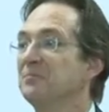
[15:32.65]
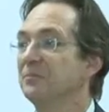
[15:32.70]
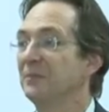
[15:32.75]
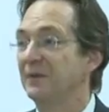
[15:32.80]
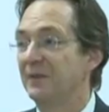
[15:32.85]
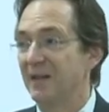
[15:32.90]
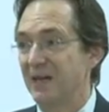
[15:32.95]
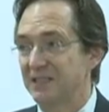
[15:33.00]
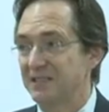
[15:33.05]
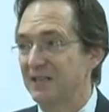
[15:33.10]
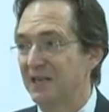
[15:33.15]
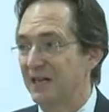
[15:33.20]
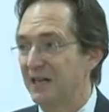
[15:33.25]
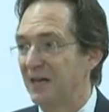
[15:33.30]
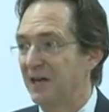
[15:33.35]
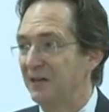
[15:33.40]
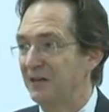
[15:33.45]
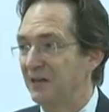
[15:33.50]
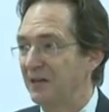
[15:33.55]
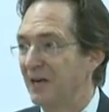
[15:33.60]
but that's not
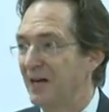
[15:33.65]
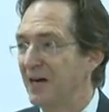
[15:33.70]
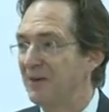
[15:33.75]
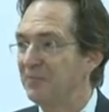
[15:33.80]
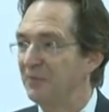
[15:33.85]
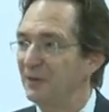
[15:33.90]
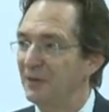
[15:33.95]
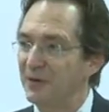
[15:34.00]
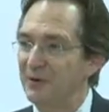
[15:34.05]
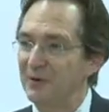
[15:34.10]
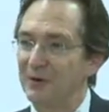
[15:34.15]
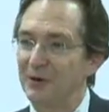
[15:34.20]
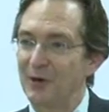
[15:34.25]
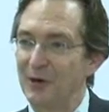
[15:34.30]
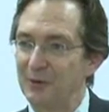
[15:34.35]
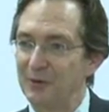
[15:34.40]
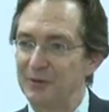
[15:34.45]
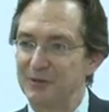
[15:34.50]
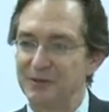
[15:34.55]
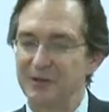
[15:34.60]
how they operate. They're
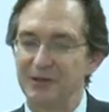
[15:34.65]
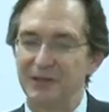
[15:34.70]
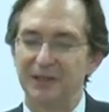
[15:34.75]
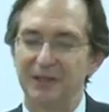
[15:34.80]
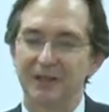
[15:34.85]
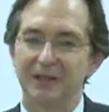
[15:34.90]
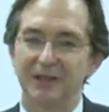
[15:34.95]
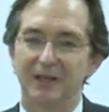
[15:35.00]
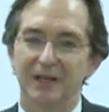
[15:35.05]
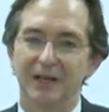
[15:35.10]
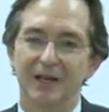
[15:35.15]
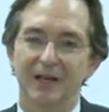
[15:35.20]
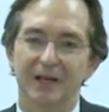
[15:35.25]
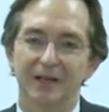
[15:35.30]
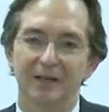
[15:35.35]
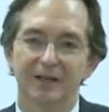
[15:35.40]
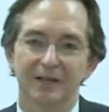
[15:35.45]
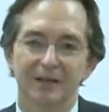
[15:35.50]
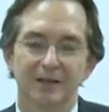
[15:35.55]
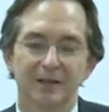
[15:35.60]
always thinking
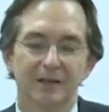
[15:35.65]
ahead.